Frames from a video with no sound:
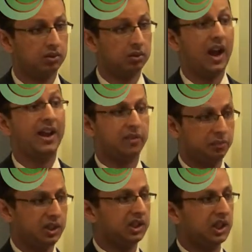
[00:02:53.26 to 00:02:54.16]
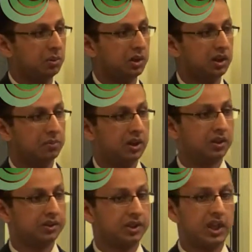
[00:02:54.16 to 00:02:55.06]
or haven't been genuine in the
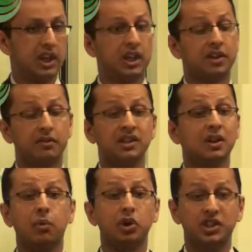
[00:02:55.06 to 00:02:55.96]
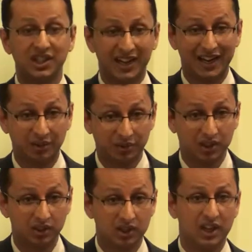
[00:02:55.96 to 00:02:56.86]
past. Now, the reason I'm pointing that out
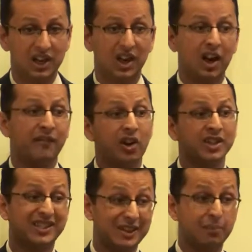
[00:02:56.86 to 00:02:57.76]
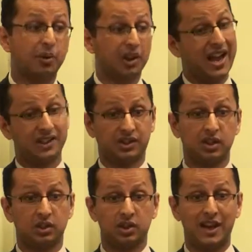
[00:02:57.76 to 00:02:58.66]
is a very simple
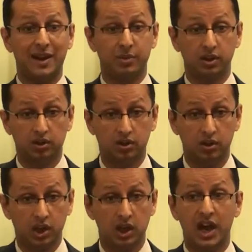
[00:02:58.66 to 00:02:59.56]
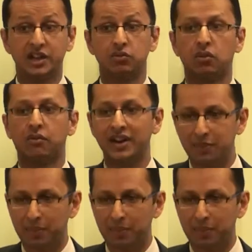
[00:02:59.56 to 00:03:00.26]
accident can happen, and you're already